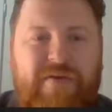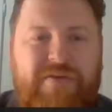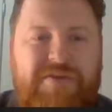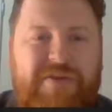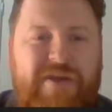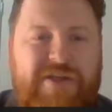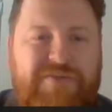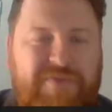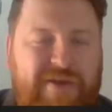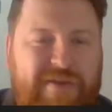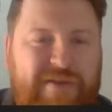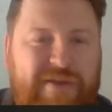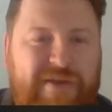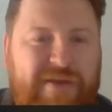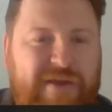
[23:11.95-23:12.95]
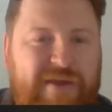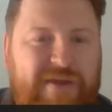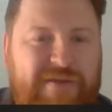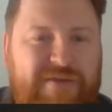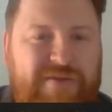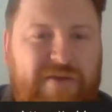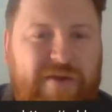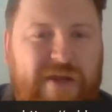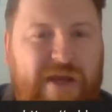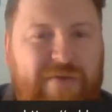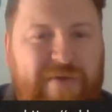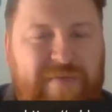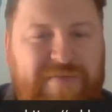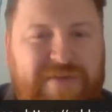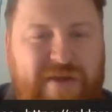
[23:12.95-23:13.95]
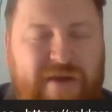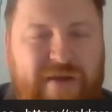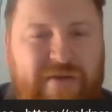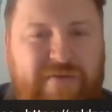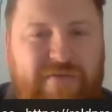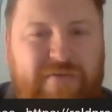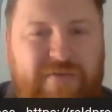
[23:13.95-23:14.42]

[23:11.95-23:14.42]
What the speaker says: So that's where the link is on our website,